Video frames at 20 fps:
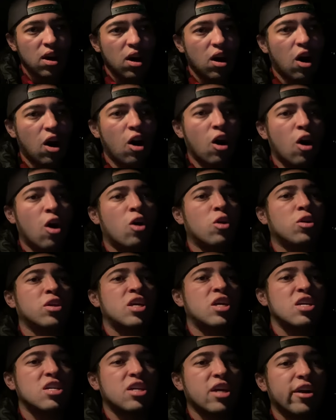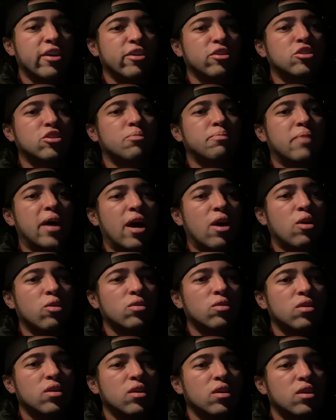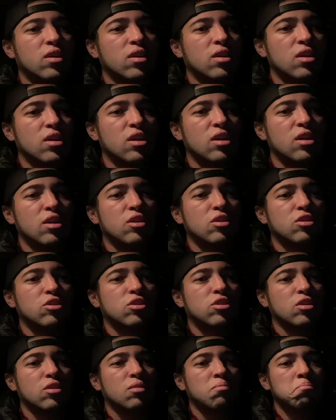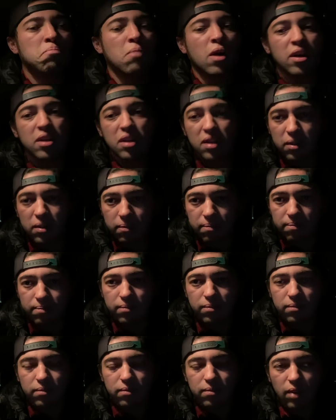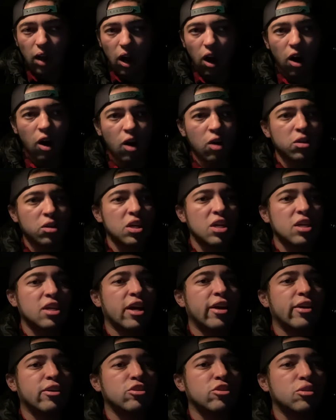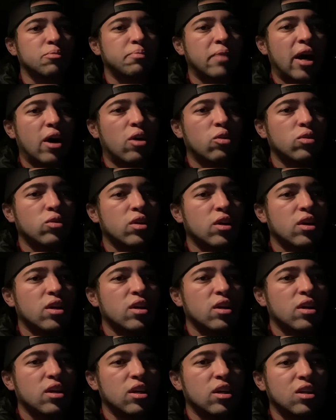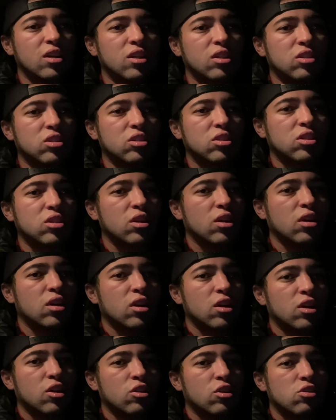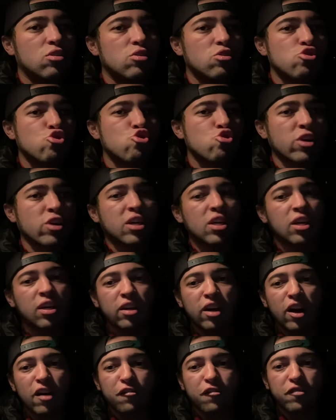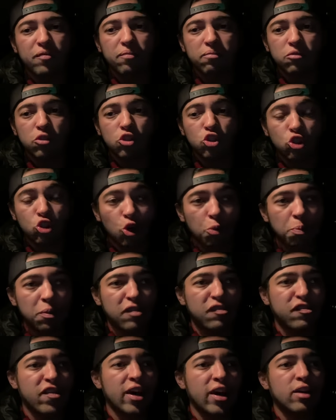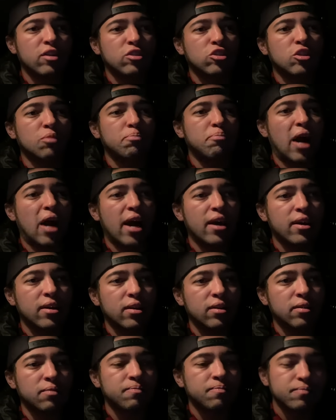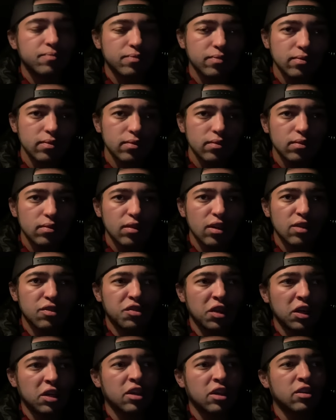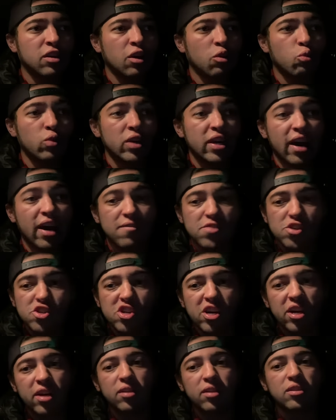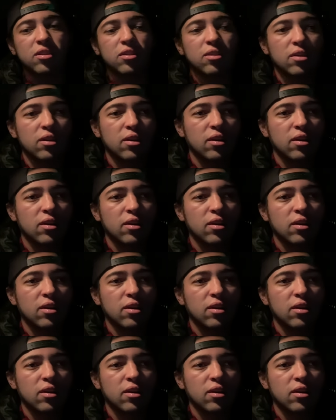All he cares about is money. All he cares about is tricking enough stupid fans to buy in, thinking that we have a chance,